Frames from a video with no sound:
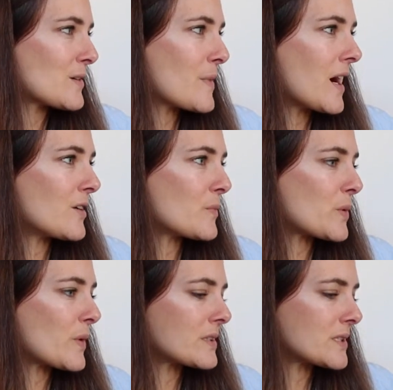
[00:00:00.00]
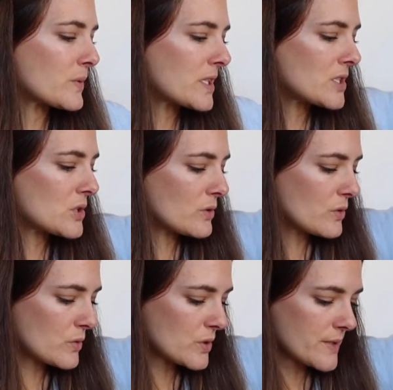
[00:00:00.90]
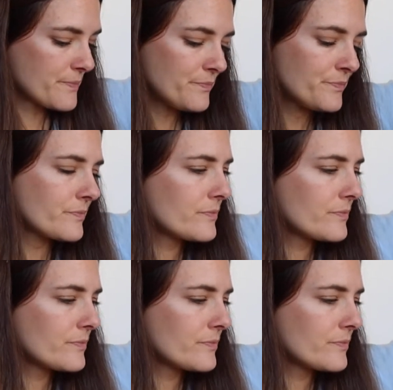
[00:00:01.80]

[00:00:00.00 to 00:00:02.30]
so I might not be wearing this one until autumn.